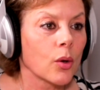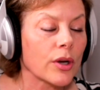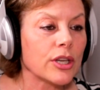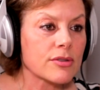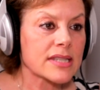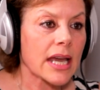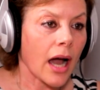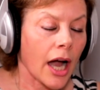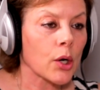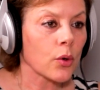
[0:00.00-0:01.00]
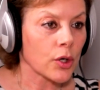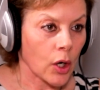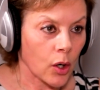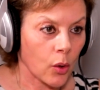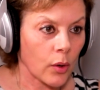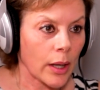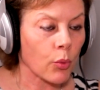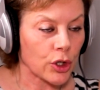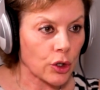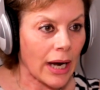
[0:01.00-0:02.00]
When you say I don't know
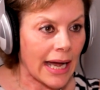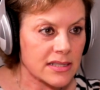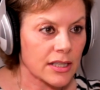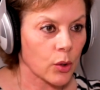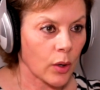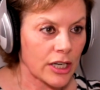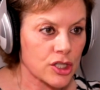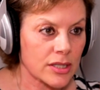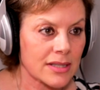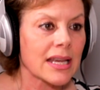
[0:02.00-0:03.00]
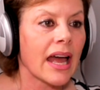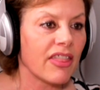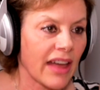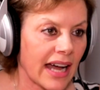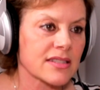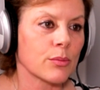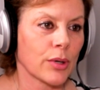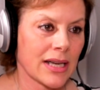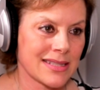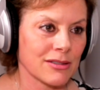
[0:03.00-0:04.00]
and when you're asking questions, that's
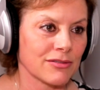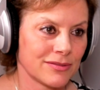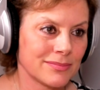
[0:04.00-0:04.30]
impressive.